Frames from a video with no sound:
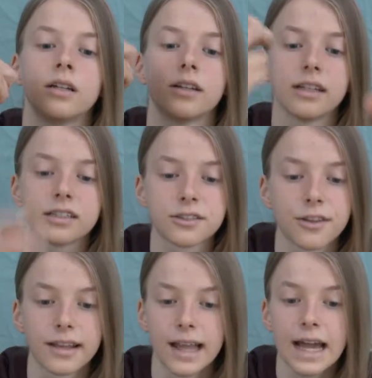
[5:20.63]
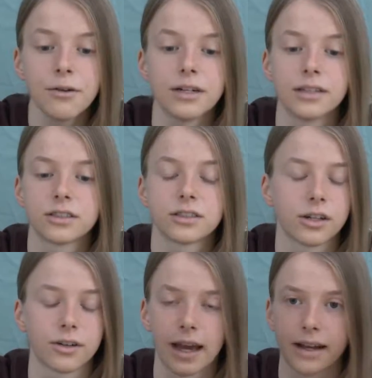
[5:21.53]
to listen to the language,
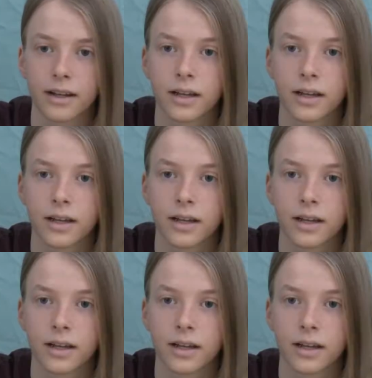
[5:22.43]
so that